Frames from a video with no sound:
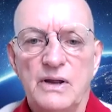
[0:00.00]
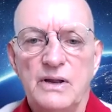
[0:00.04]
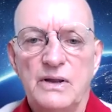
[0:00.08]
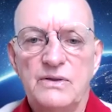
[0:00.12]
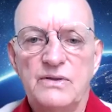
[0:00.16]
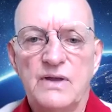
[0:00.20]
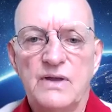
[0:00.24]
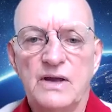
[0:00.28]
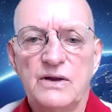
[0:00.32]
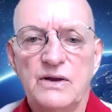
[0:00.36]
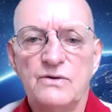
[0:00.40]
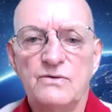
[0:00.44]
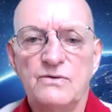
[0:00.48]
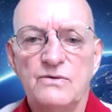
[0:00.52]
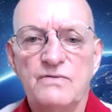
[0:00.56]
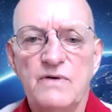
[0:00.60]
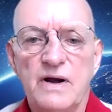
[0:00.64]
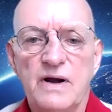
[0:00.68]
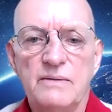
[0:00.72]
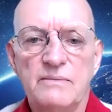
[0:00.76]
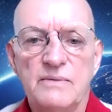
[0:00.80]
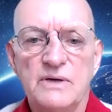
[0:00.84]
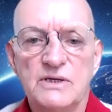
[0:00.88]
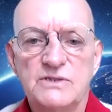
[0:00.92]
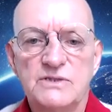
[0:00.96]
Thank you
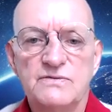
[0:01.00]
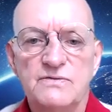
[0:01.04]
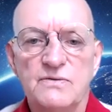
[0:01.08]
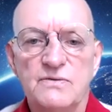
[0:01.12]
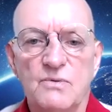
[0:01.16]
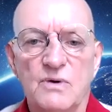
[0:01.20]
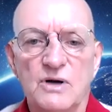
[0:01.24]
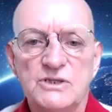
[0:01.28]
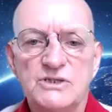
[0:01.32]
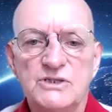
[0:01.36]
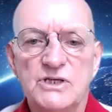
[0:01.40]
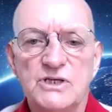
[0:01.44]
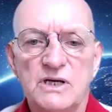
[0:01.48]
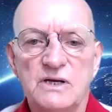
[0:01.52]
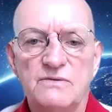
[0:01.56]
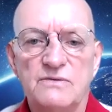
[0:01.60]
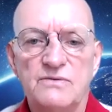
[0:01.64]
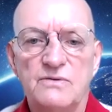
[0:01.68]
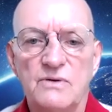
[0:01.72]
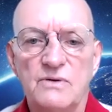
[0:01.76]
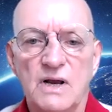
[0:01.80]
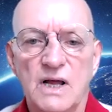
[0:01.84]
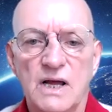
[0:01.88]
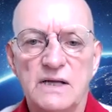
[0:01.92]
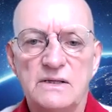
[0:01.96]
very much for watching. If
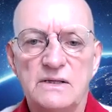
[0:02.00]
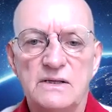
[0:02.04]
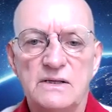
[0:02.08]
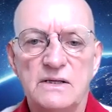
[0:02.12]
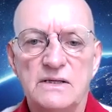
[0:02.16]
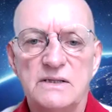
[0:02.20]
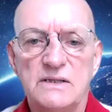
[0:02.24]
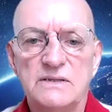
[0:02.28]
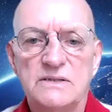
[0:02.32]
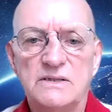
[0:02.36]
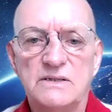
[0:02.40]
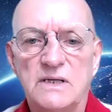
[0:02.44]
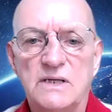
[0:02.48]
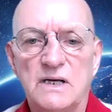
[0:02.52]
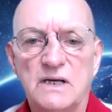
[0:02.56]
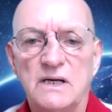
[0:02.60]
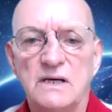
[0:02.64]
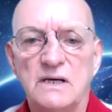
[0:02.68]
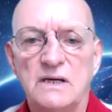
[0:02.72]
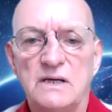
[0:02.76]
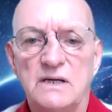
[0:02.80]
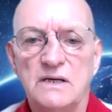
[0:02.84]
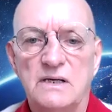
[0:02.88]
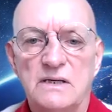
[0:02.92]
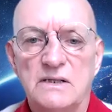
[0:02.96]
you like these
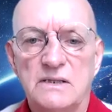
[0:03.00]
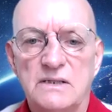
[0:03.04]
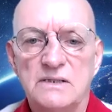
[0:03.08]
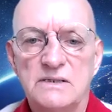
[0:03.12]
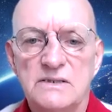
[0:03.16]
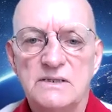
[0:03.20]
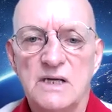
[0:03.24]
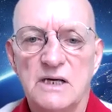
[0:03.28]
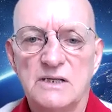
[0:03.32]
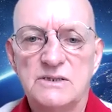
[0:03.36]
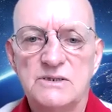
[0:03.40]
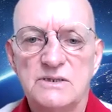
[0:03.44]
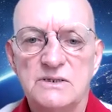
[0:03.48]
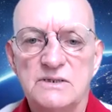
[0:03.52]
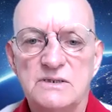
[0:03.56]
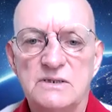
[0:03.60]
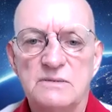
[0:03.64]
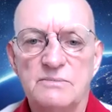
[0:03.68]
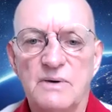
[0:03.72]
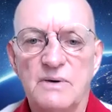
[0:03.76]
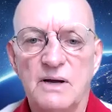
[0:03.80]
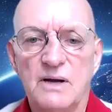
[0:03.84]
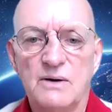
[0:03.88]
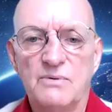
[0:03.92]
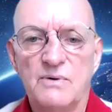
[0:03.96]
discussions
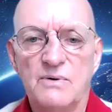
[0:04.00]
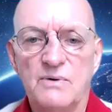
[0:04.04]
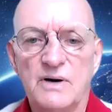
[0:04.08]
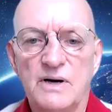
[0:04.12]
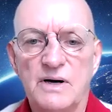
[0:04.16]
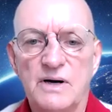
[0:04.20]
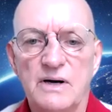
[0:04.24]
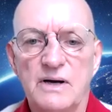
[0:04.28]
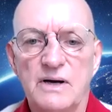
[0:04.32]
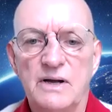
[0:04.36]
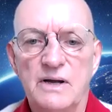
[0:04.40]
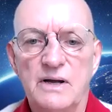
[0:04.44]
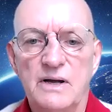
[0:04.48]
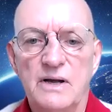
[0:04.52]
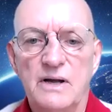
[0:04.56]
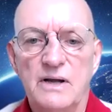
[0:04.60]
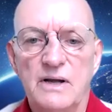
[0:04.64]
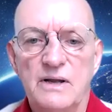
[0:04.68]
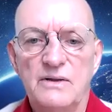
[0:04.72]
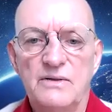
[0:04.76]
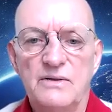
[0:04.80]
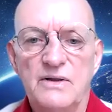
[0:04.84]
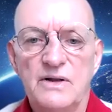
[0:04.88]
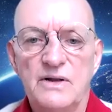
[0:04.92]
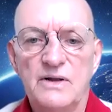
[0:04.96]
about where
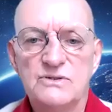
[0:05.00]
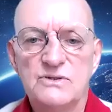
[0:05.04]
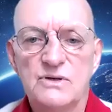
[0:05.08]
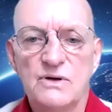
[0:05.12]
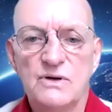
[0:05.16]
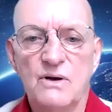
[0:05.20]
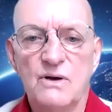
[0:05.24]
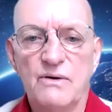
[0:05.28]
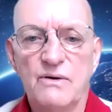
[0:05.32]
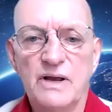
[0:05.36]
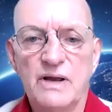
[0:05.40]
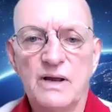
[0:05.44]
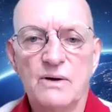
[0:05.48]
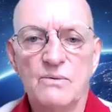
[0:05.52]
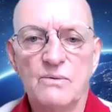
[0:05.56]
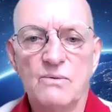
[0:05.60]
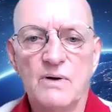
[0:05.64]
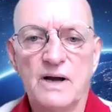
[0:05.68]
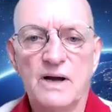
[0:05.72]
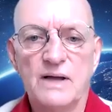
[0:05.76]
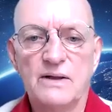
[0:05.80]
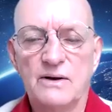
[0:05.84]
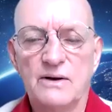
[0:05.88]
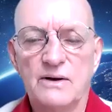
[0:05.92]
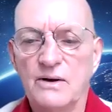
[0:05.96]
things are going and
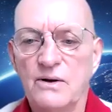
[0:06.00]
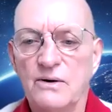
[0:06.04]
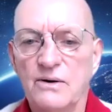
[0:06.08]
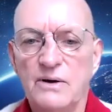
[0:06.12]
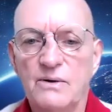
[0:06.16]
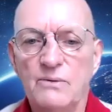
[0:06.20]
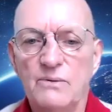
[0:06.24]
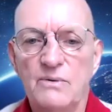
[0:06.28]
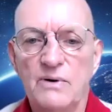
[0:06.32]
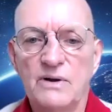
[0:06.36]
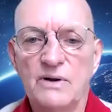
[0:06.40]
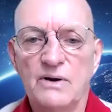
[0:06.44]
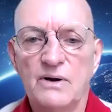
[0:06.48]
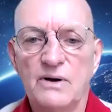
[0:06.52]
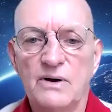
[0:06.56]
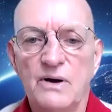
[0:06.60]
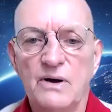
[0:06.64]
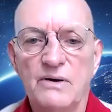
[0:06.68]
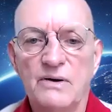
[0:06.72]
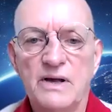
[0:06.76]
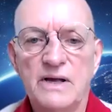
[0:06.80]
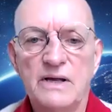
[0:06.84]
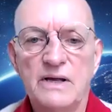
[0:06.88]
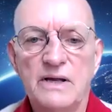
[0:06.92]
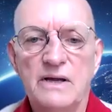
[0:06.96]
why they're going where they're
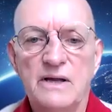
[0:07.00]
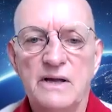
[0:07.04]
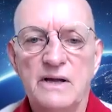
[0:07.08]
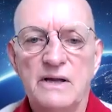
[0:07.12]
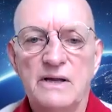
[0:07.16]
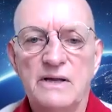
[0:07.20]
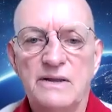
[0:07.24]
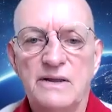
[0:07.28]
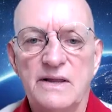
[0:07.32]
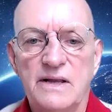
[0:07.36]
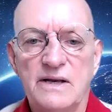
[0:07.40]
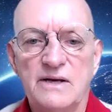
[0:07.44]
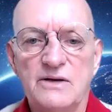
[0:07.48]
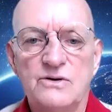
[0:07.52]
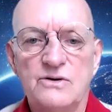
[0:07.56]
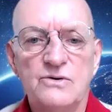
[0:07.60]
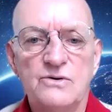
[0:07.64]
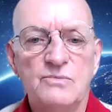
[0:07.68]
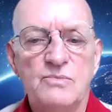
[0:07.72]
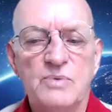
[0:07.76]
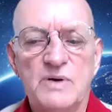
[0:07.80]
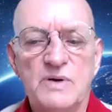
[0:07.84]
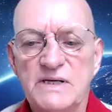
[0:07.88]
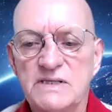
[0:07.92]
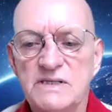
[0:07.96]
going, then do
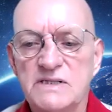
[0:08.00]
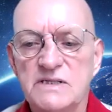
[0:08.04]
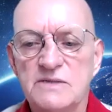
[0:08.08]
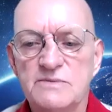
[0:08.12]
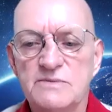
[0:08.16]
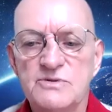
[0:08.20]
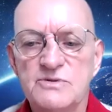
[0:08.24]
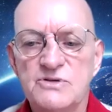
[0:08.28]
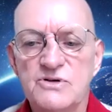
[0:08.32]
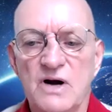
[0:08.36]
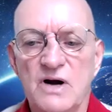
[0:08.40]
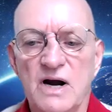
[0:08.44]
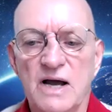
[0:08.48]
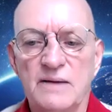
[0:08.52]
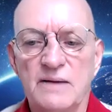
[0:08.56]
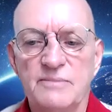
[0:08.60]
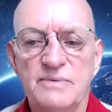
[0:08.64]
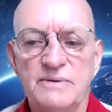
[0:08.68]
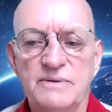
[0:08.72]
please subscribe.